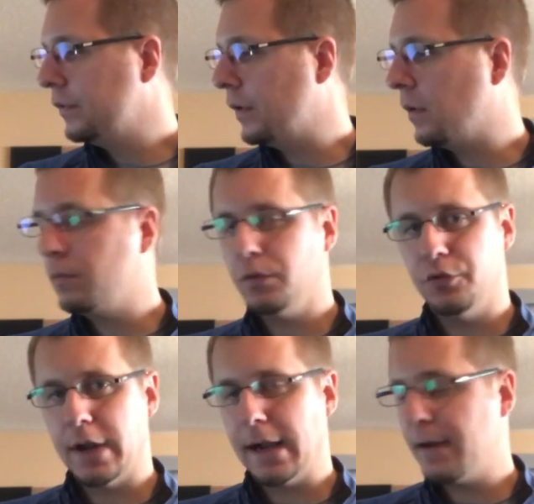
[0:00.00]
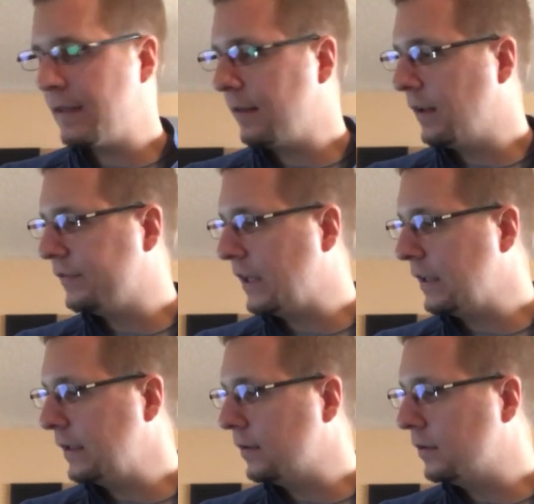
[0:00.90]
Don't drag out that
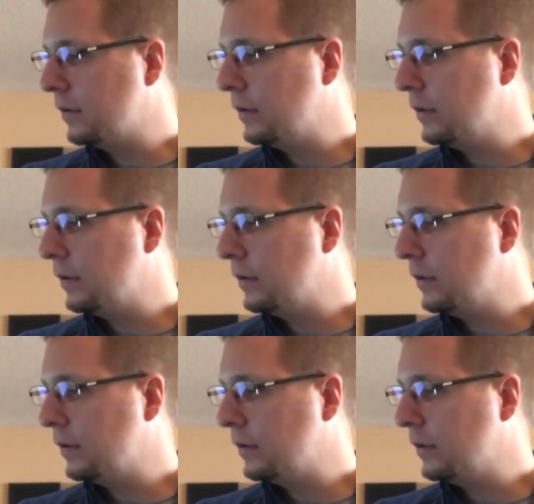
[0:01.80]
left-hand diddle.